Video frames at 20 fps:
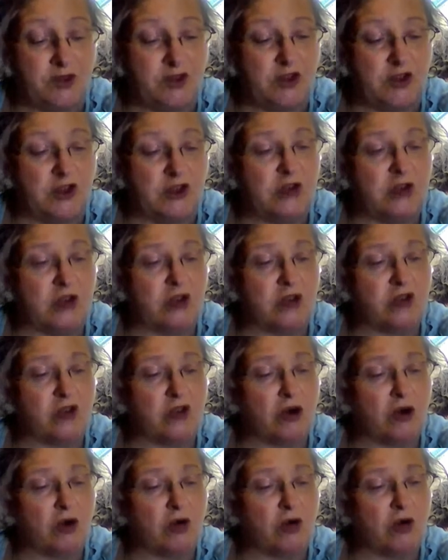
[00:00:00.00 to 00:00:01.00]
So
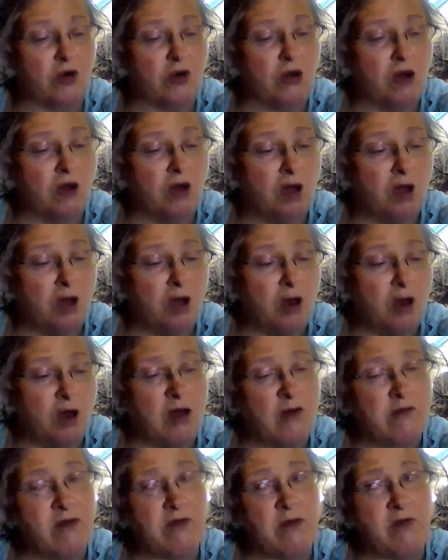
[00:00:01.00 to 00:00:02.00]
I'll have him
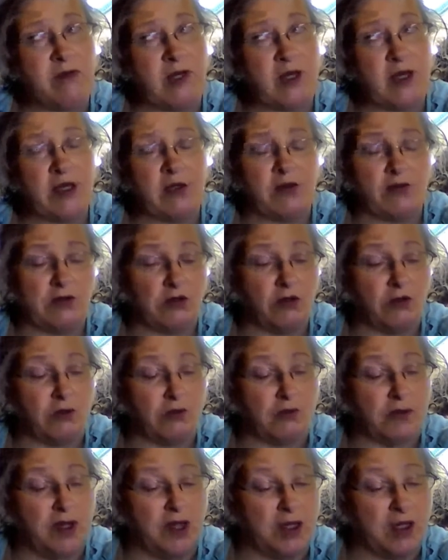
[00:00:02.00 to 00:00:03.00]
back here in a little bit.
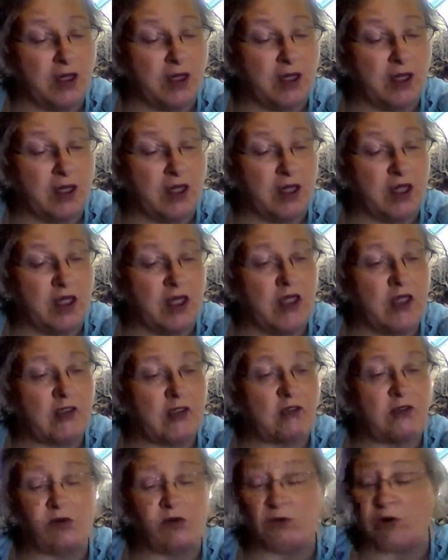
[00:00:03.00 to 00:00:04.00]
And so
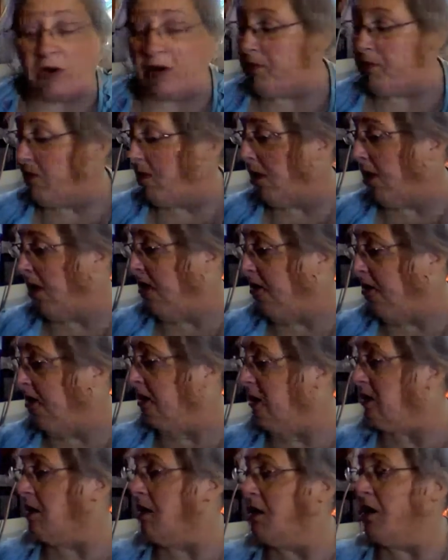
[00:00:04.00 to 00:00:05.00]
I did
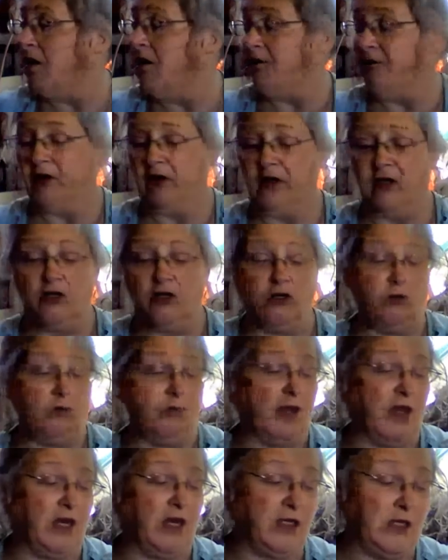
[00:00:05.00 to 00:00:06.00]
finish a
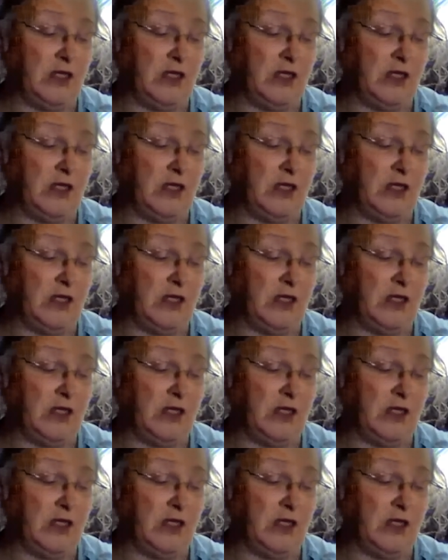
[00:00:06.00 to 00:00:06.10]
painting